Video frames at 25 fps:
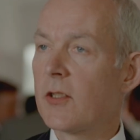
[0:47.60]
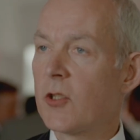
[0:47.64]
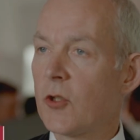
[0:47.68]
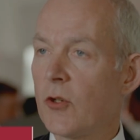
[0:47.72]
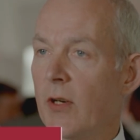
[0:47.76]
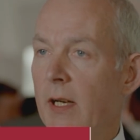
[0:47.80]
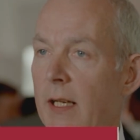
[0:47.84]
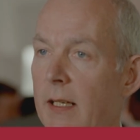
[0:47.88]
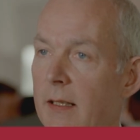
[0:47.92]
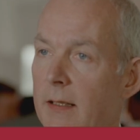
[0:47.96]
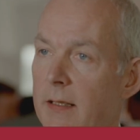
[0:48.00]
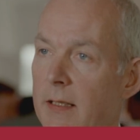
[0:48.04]

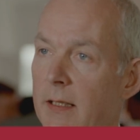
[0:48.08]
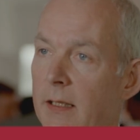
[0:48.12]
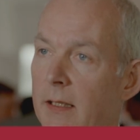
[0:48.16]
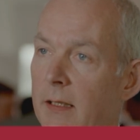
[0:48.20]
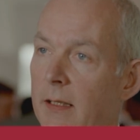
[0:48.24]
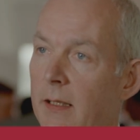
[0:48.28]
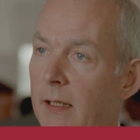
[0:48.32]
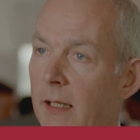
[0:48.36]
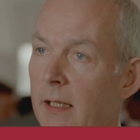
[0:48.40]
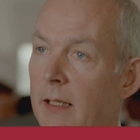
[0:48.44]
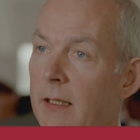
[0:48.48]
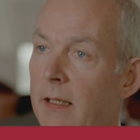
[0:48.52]
strengths
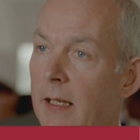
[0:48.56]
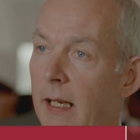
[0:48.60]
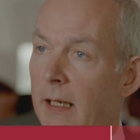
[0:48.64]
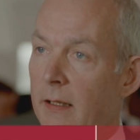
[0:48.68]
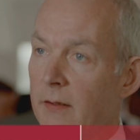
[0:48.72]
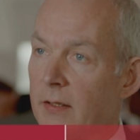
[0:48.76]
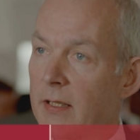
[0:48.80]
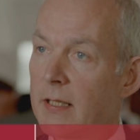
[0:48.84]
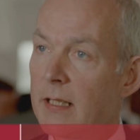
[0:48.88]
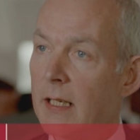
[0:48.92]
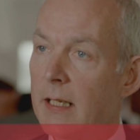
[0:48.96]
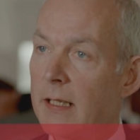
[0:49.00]
in, in the
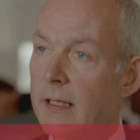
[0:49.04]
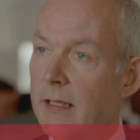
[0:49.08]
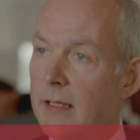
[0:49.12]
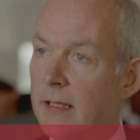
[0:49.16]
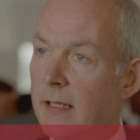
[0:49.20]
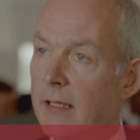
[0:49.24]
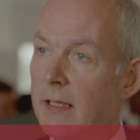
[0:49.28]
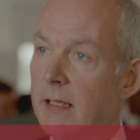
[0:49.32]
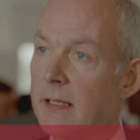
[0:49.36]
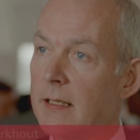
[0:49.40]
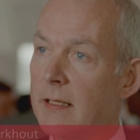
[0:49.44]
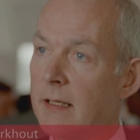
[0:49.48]
health
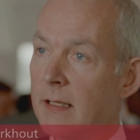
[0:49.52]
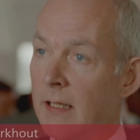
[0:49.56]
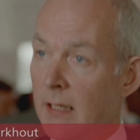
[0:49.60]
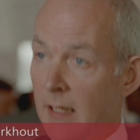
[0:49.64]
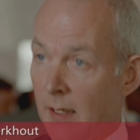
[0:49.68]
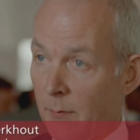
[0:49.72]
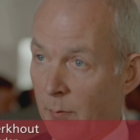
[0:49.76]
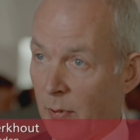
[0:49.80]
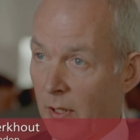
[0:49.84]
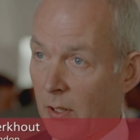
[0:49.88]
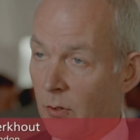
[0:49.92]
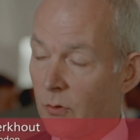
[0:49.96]
sciences,
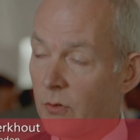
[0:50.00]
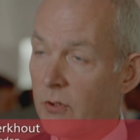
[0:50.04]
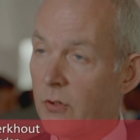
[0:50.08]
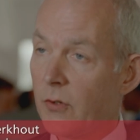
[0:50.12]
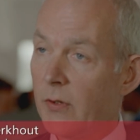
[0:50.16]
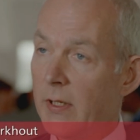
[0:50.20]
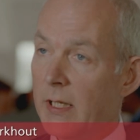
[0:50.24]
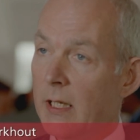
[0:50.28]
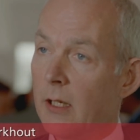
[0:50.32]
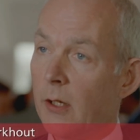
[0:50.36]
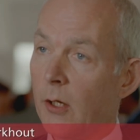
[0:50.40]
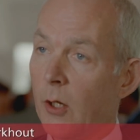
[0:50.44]
but also
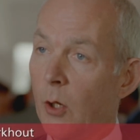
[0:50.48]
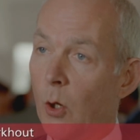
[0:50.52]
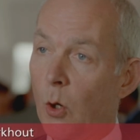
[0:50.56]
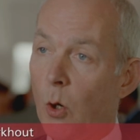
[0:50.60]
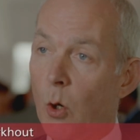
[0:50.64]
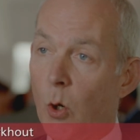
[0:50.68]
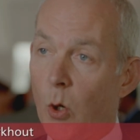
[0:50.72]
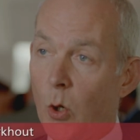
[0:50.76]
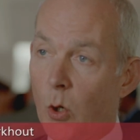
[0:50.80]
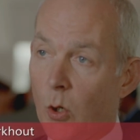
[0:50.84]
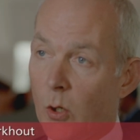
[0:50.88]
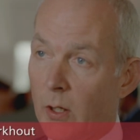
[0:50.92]
in
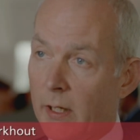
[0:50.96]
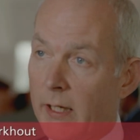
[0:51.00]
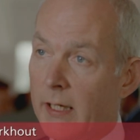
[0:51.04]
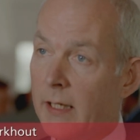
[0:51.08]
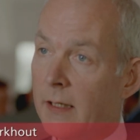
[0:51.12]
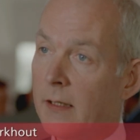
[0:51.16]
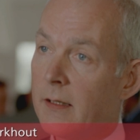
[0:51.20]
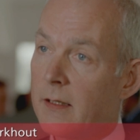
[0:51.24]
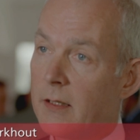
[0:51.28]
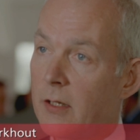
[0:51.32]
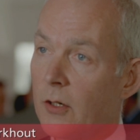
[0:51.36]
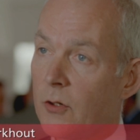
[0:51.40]
law,
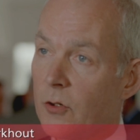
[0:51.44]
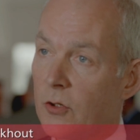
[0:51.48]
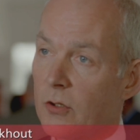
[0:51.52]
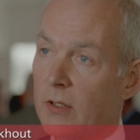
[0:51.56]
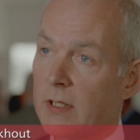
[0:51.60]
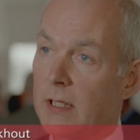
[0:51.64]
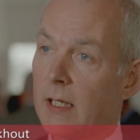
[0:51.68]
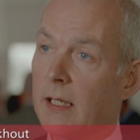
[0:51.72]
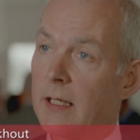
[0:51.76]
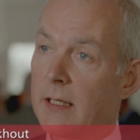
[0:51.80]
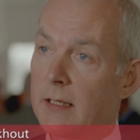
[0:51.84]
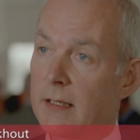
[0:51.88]
in the social
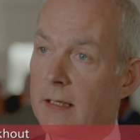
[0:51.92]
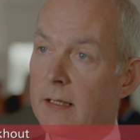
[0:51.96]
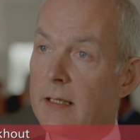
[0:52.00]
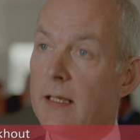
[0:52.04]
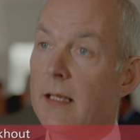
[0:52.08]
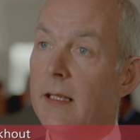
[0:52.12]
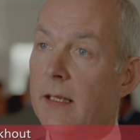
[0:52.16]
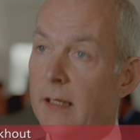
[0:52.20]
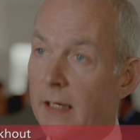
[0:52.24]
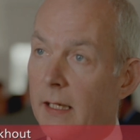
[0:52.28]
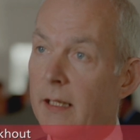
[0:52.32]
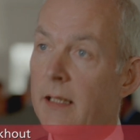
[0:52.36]
sciences,
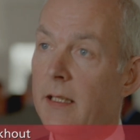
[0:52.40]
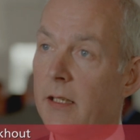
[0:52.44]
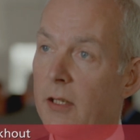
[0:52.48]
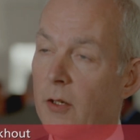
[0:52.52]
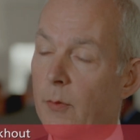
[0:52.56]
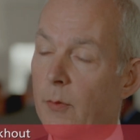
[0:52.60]
in, in the